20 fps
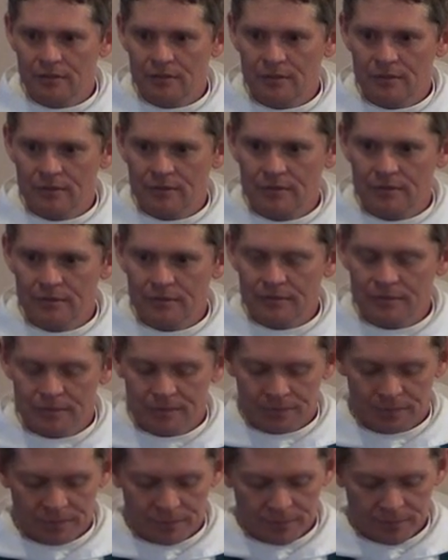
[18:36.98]

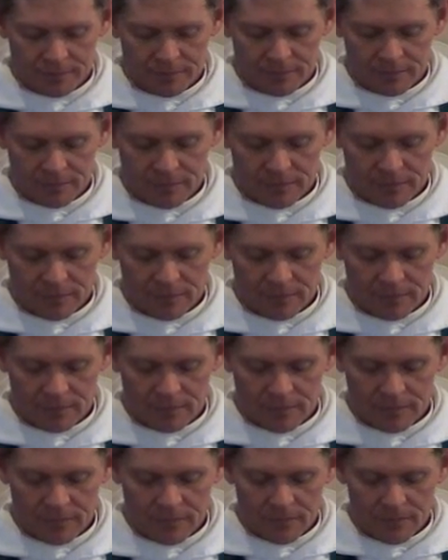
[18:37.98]

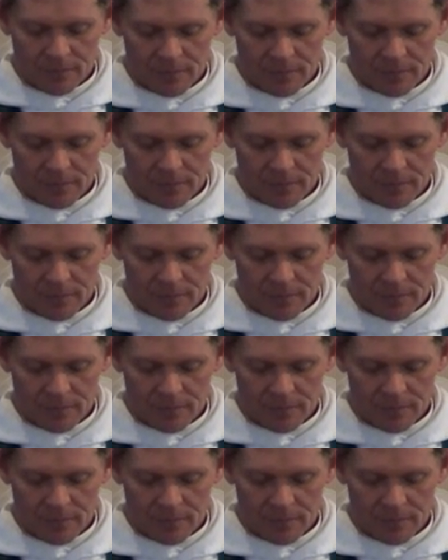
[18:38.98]
Nothing is said.